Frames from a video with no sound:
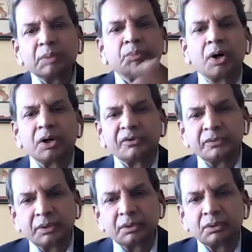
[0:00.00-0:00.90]

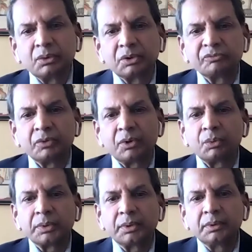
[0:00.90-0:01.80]
with government
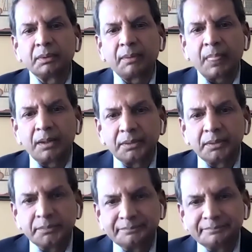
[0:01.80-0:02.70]
policy going
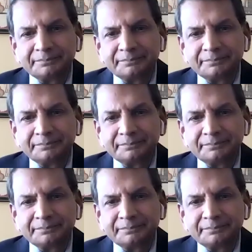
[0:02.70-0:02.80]
forward?